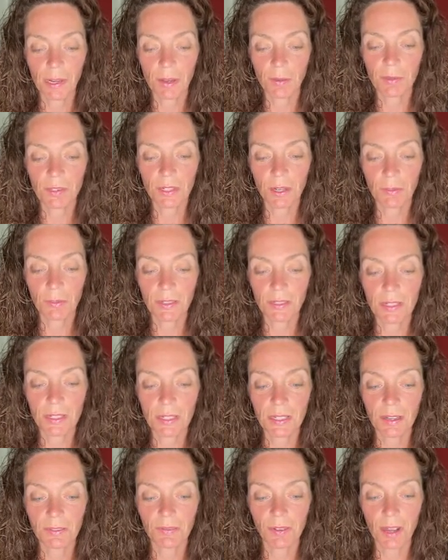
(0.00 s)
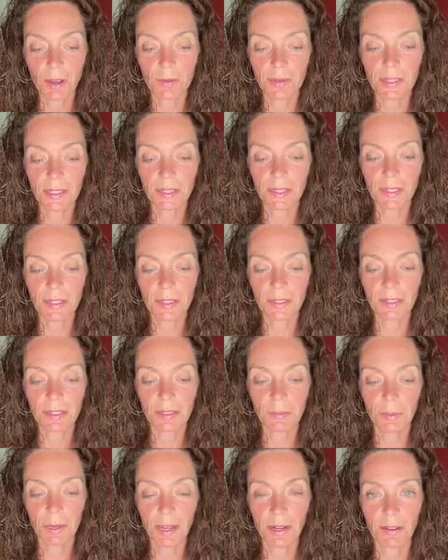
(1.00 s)
It was almost as if I was in
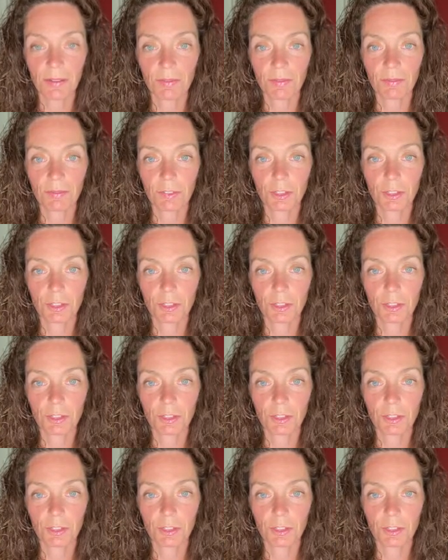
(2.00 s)
some kind of